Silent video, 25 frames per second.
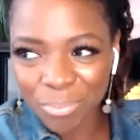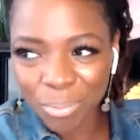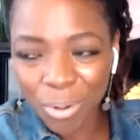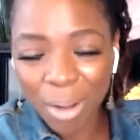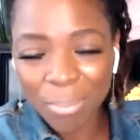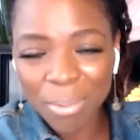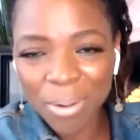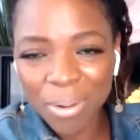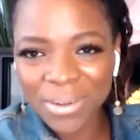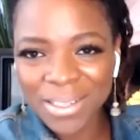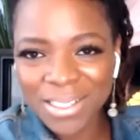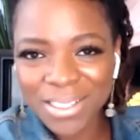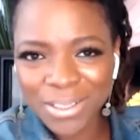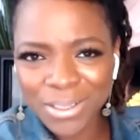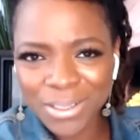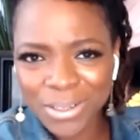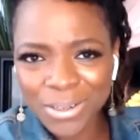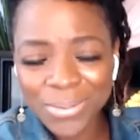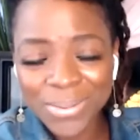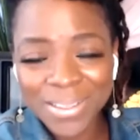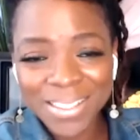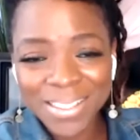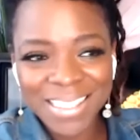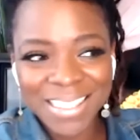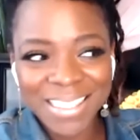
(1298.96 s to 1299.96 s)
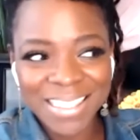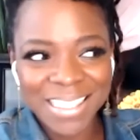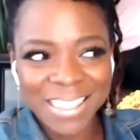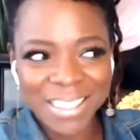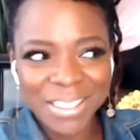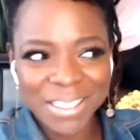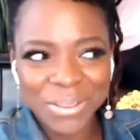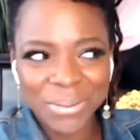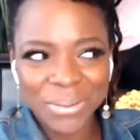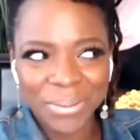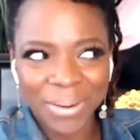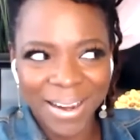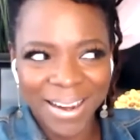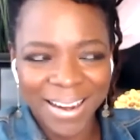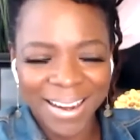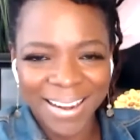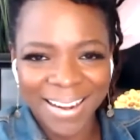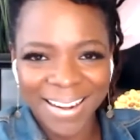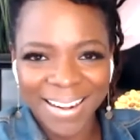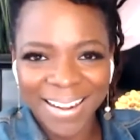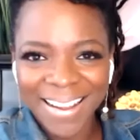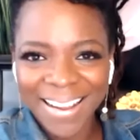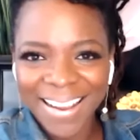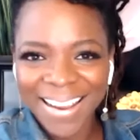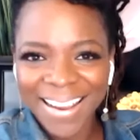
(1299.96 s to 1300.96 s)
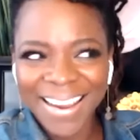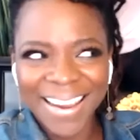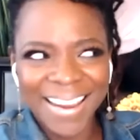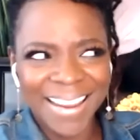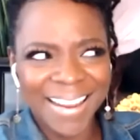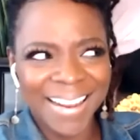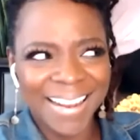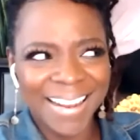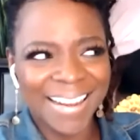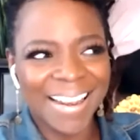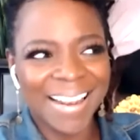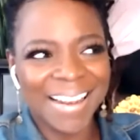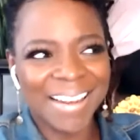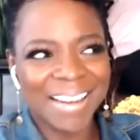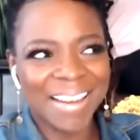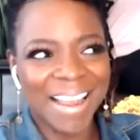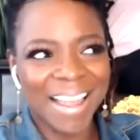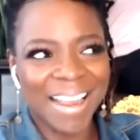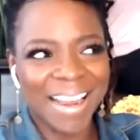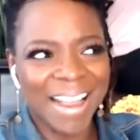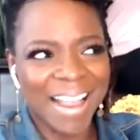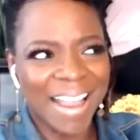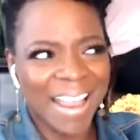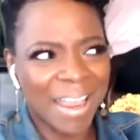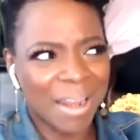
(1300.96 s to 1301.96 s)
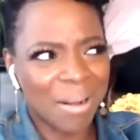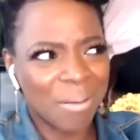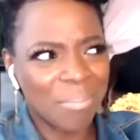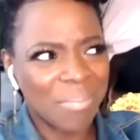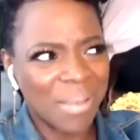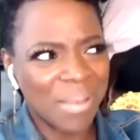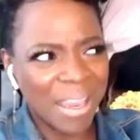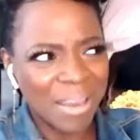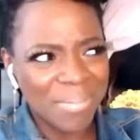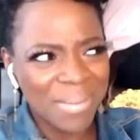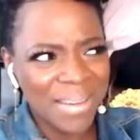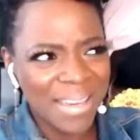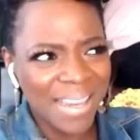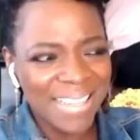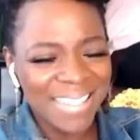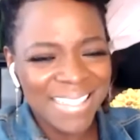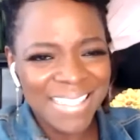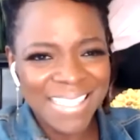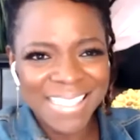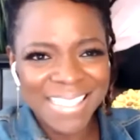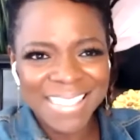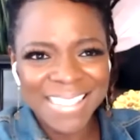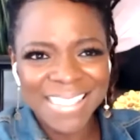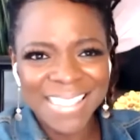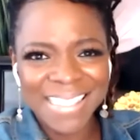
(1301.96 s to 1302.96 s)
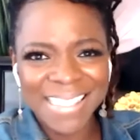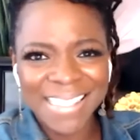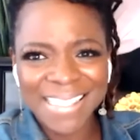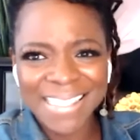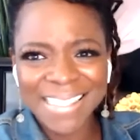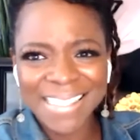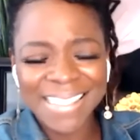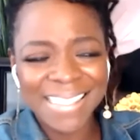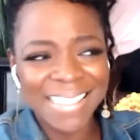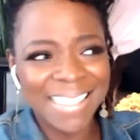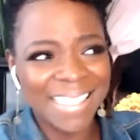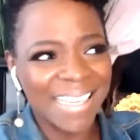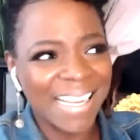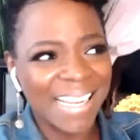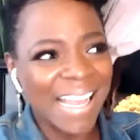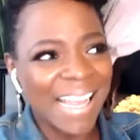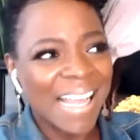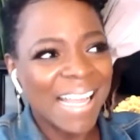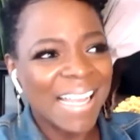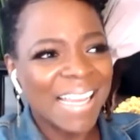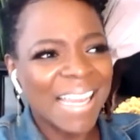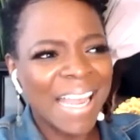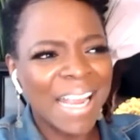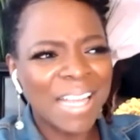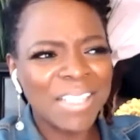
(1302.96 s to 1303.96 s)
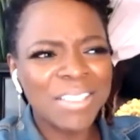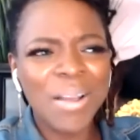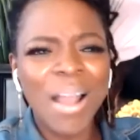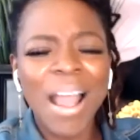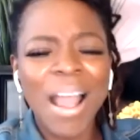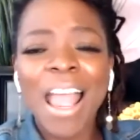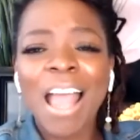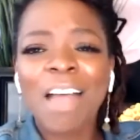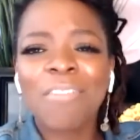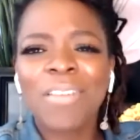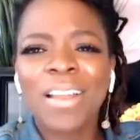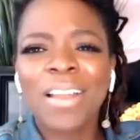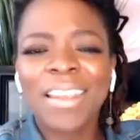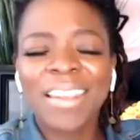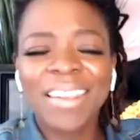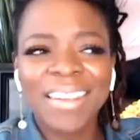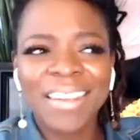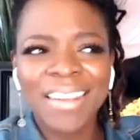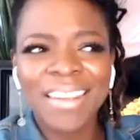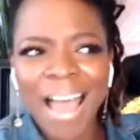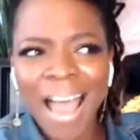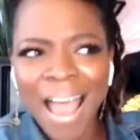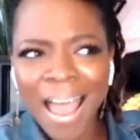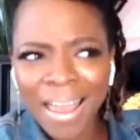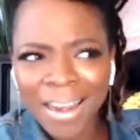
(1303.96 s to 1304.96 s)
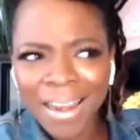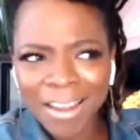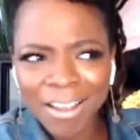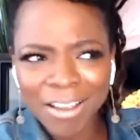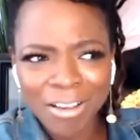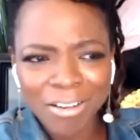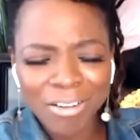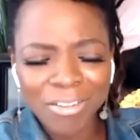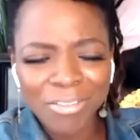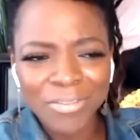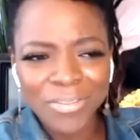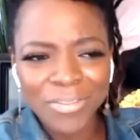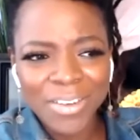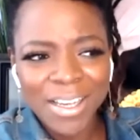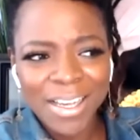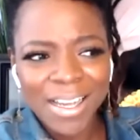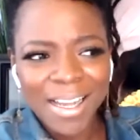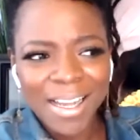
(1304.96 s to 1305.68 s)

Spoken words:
primary school was the 6th grade. And like I had a baby at 16, and like, so I have a lot of